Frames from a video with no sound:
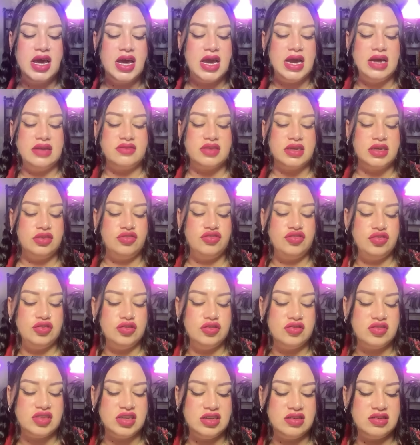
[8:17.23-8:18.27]
It's like
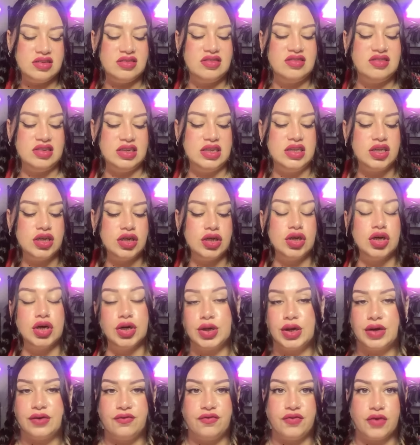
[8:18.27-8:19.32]
choosing to see the
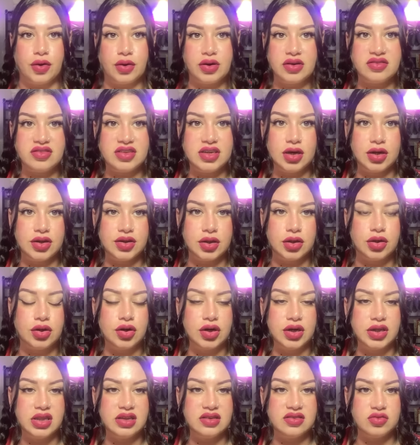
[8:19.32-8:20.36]
good and focusing on the
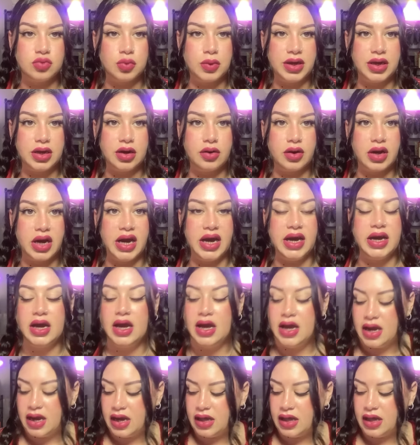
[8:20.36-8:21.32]
good this week, okay?